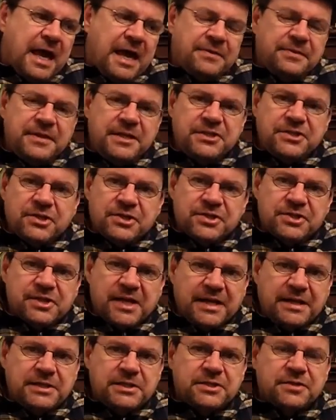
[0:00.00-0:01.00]
And these are
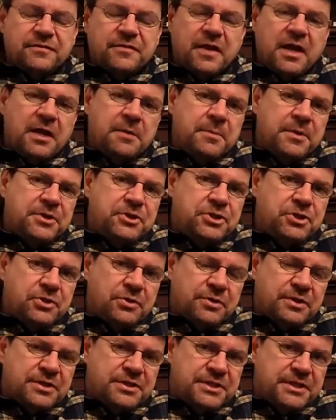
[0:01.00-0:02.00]
signs of
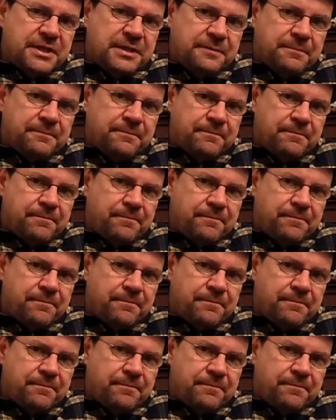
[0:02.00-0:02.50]
immaturity.